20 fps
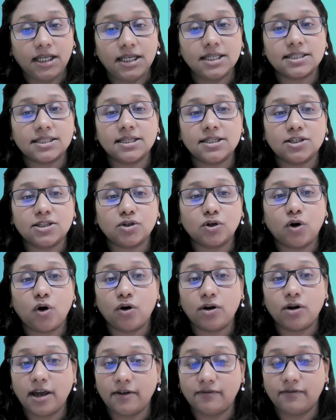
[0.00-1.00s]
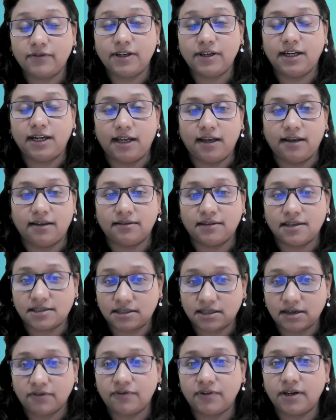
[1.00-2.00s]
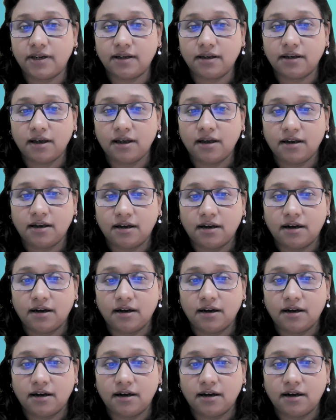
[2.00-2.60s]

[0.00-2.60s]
He listens to God every day. This suffering,